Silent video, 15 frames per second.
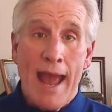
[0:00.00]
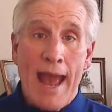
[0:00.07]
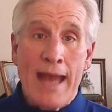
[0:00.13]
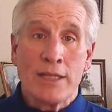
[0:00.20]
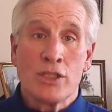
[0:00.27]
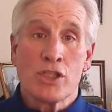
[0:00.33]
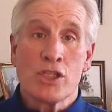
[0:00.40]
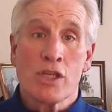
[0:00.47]

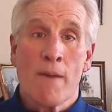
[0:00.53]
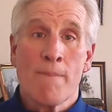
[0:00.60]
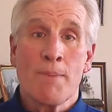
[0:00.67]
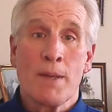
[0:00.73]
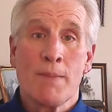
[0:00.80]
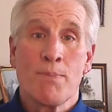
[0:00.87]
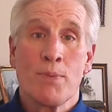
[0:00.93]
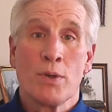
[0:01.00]
And some
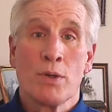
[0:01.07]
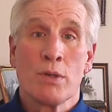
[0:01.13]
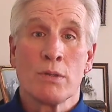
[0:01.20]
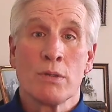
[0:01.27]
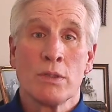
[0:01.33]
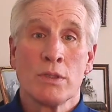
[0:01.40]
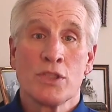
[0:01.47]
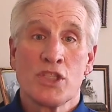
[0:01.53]

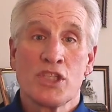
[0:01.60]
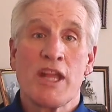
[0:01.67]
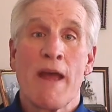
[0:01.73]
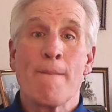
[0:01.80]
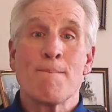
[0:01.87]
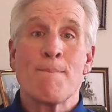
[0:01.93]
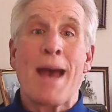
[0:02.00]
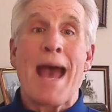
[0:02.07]
people
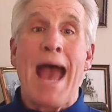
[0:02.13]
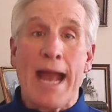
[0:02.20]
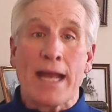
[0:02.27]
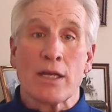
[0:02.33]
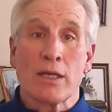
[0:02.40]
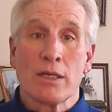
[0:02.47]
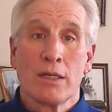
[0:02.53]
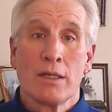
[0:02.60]
step
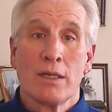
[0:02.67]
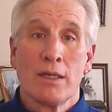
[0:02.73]
back,